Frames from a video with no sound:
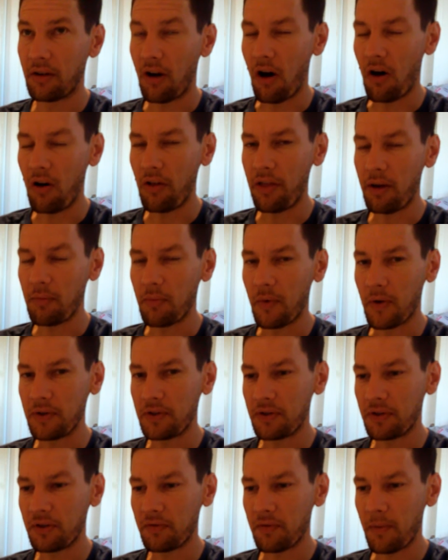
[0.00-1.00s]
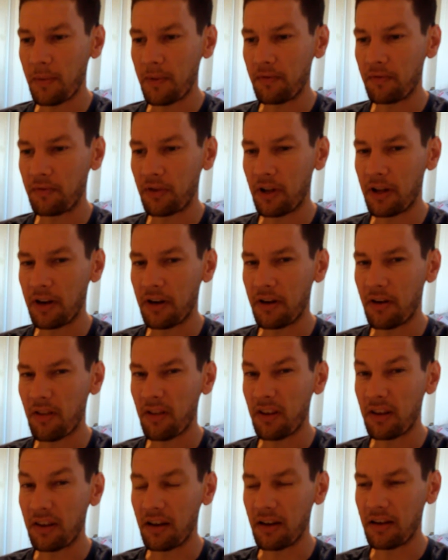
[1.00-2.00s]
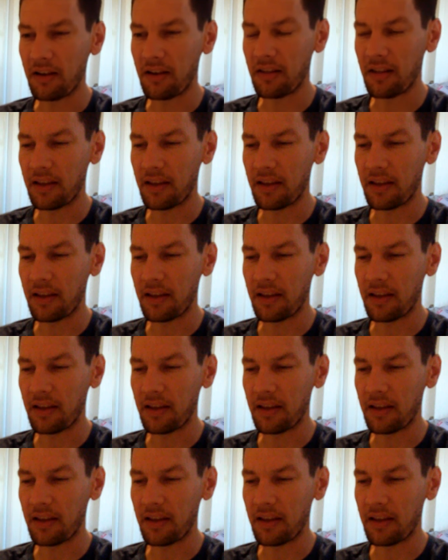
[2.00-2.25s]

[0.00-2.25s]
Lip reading: all that moisture from the flood and all the gunk